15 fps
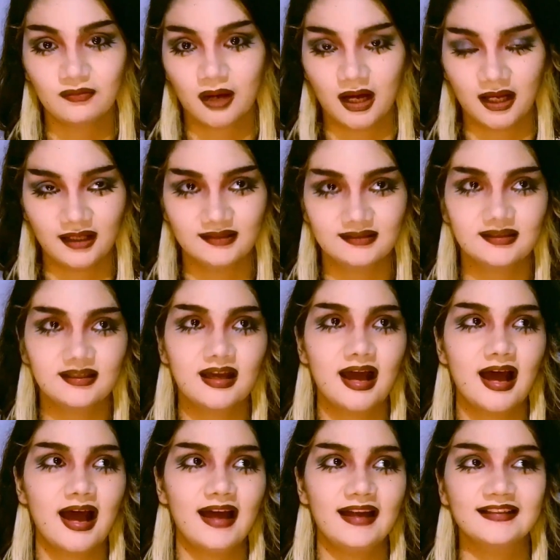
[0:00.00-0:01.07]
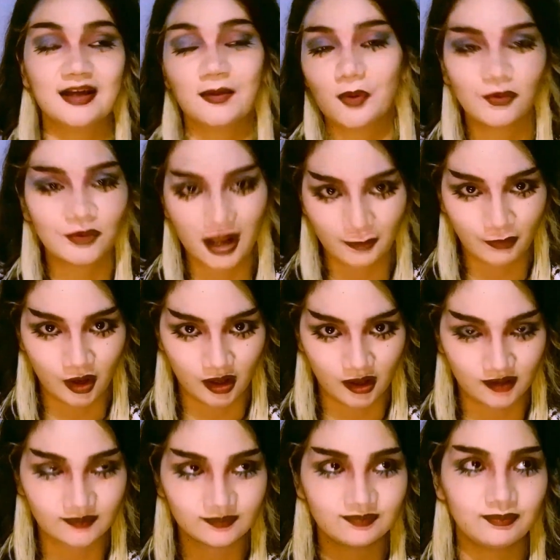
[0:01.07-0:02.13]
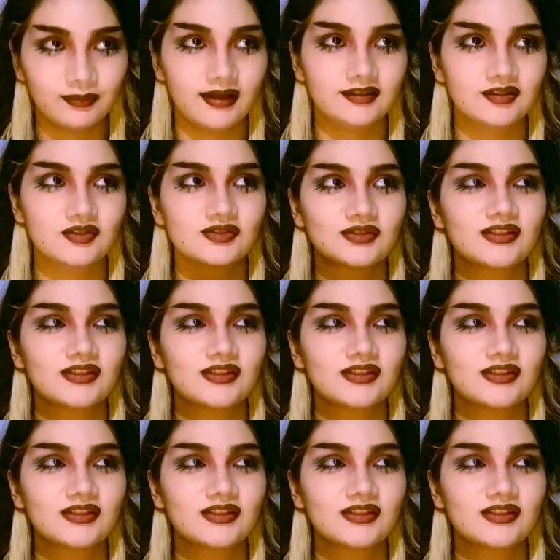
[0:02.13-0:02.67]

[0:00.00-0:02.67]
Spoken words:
mine, and I won't name her, but